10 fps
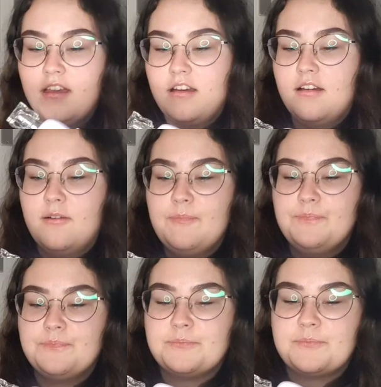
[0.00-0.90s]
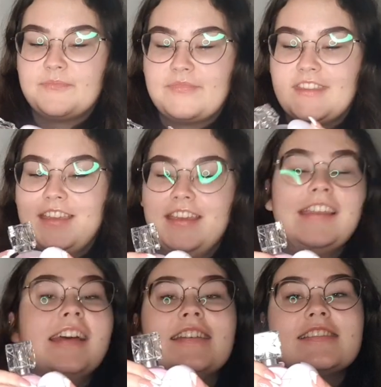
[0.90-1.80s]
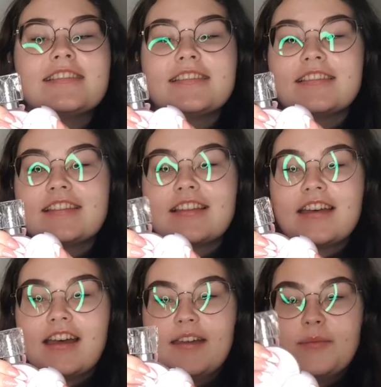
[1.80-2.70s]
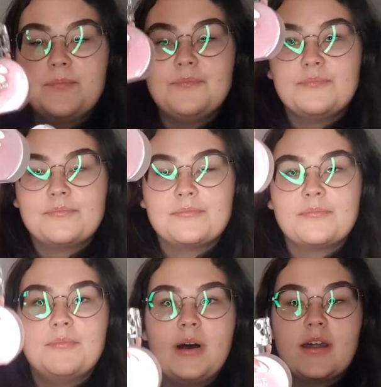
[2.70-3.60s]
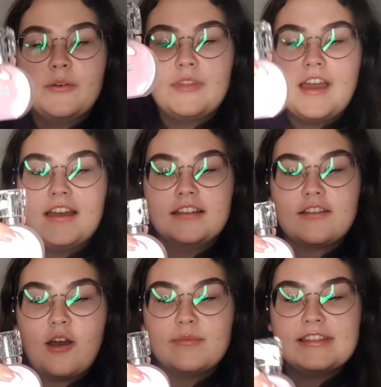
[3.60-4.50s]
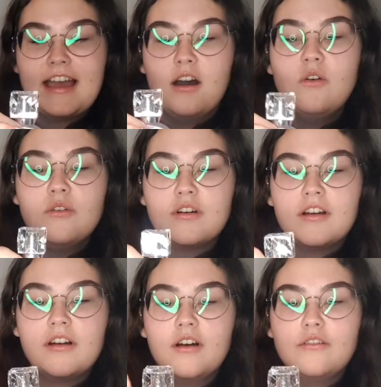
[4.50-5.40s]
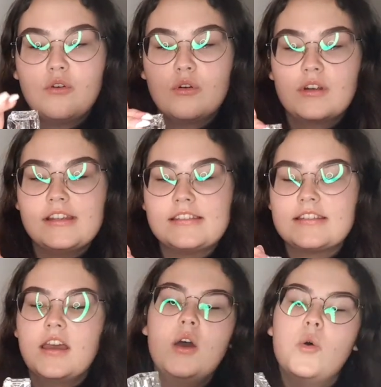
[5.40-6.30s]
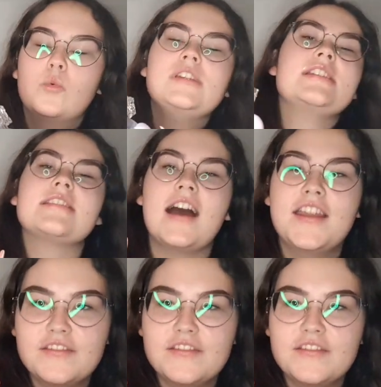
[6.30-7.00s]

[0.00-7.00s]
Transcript: It is a bottle that comes out, of course, which is kind